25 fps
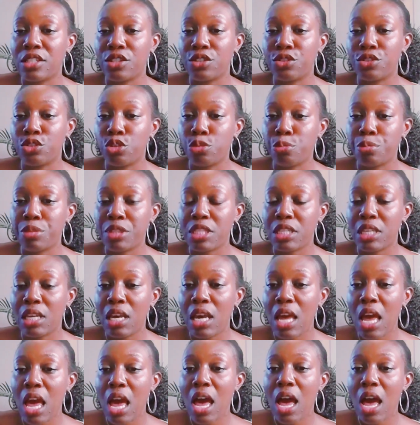groups?
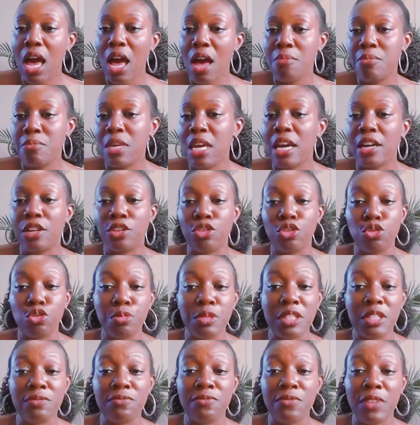Um, yeah,
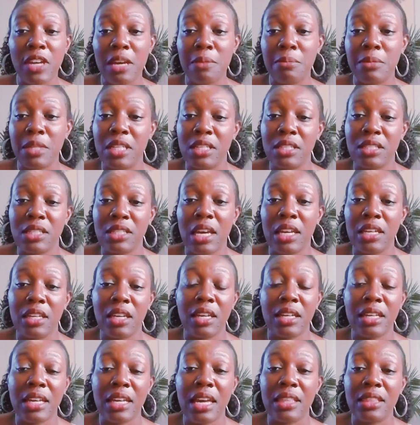groups and families. And
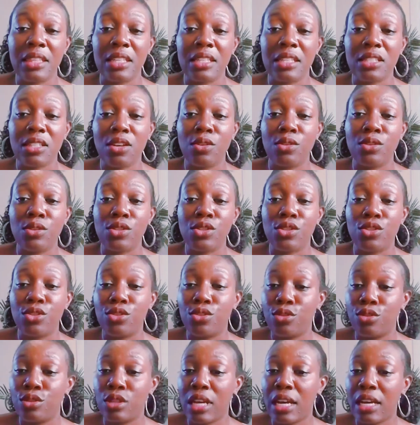again, this goes
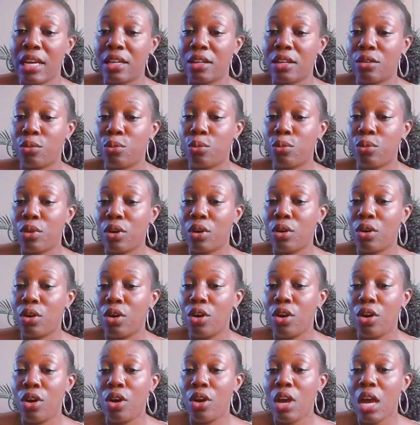to like
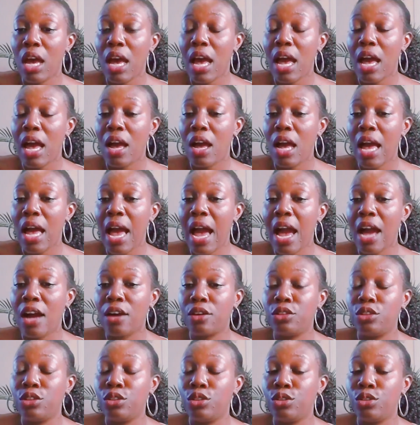how
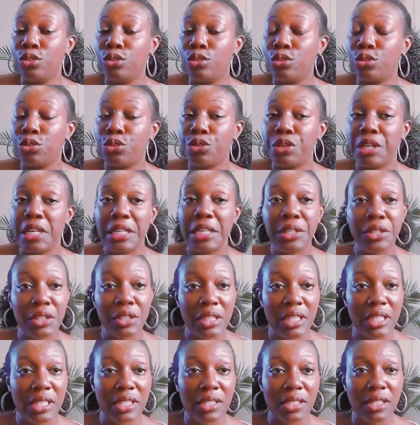you create your
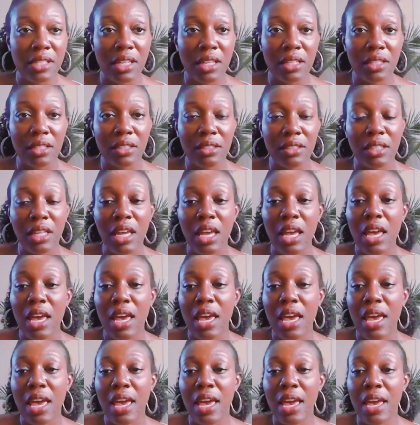listing
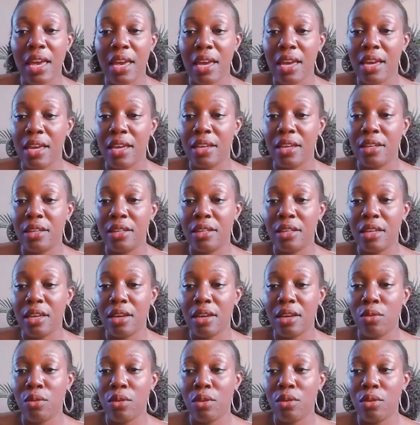and
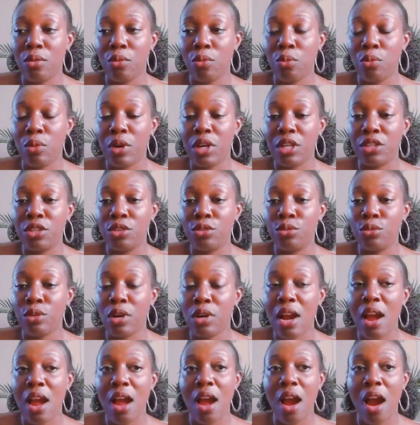what you
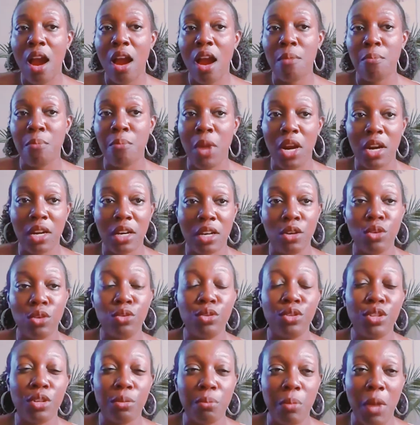are are mark who
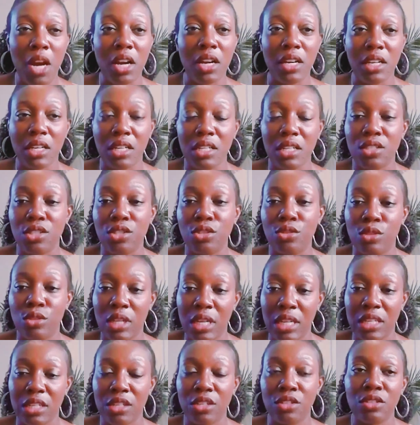you're marketing to
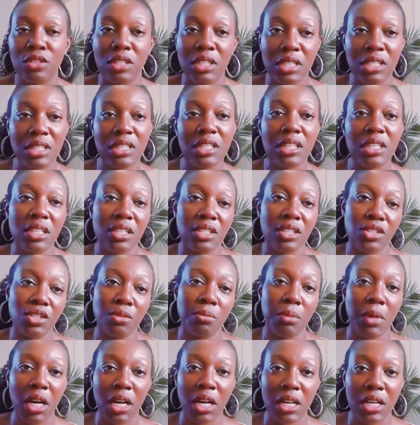like your listing is your
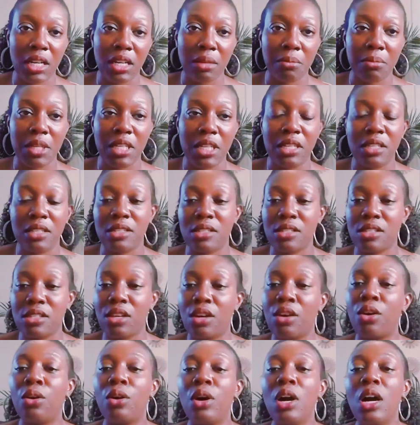marketing piece
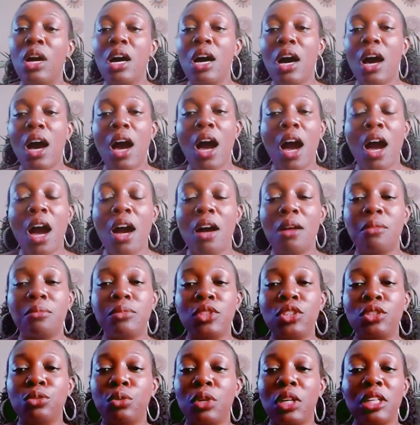so um,
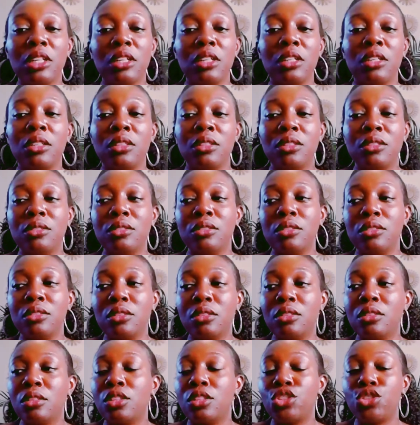you want to
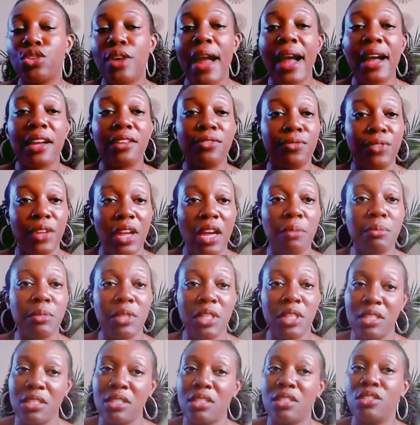attract
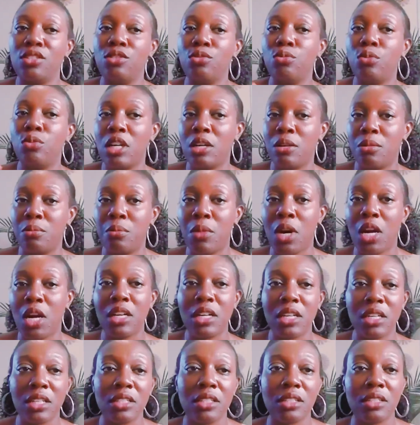families and you want to
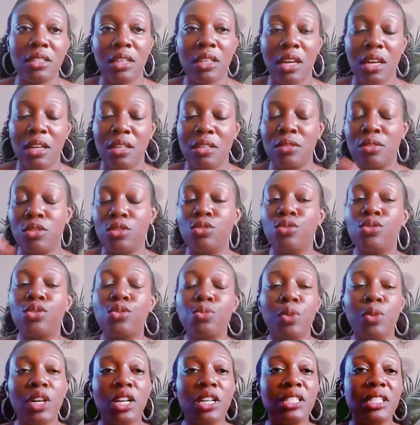market use
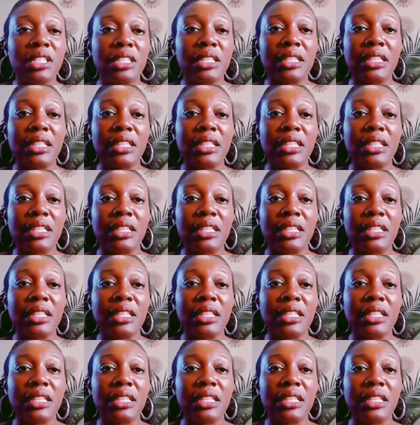words and